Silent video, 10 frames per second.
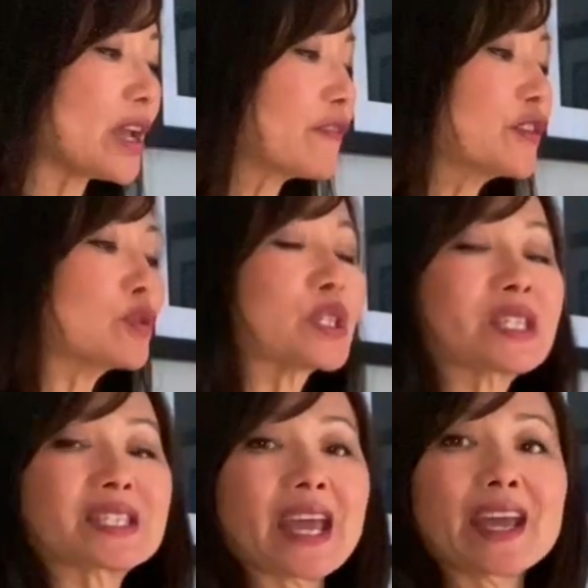if you
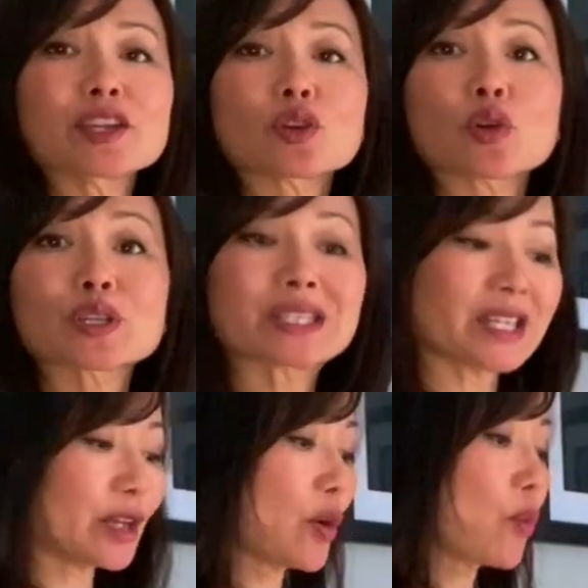stand or
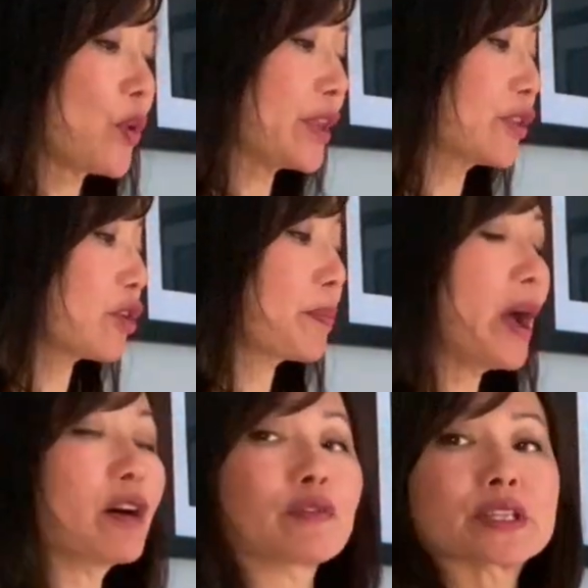sit with your
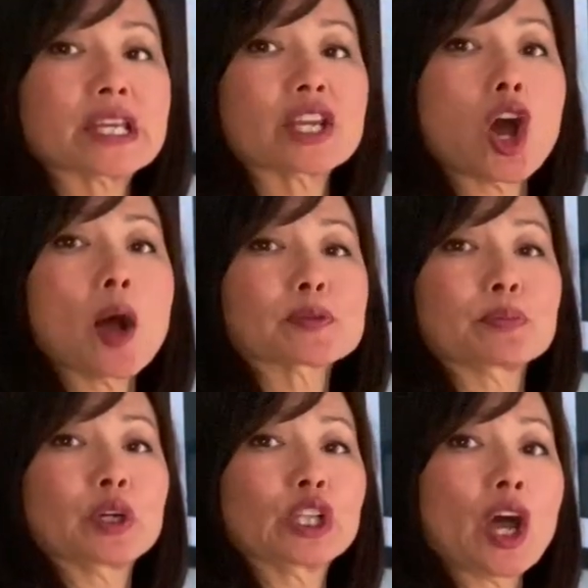pelvis in
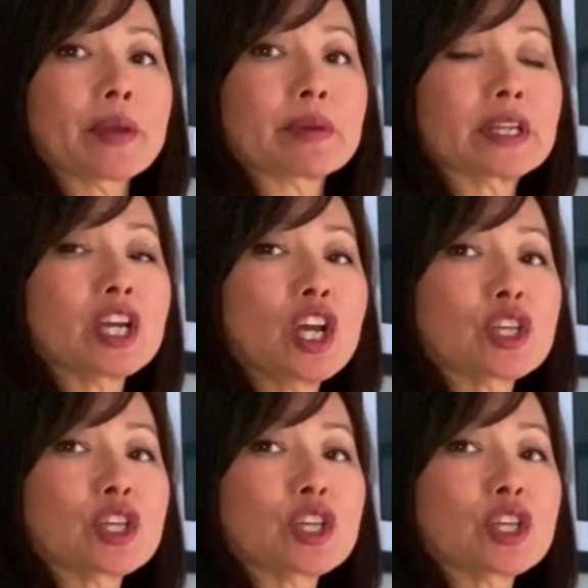optimal alignment,